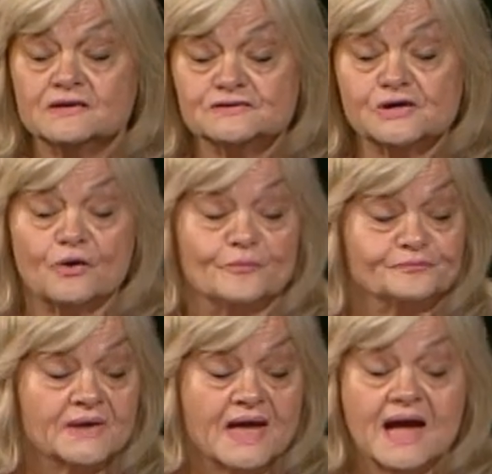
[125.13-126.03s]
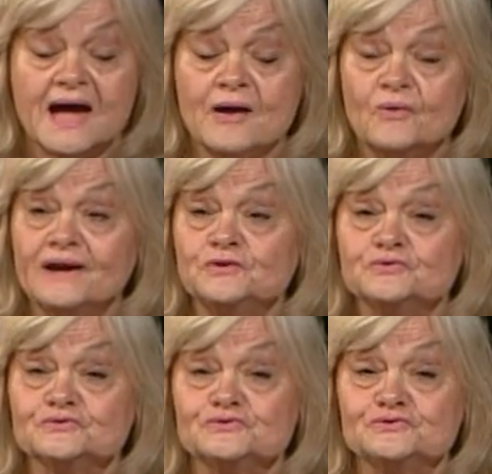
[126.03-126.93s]
So I want to
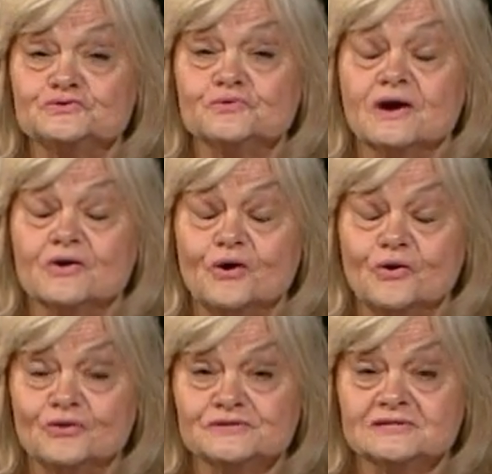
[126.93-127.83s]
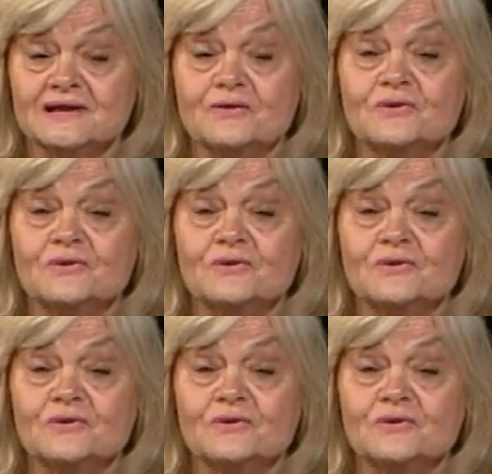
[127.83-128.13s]
introduce you to our co-host today.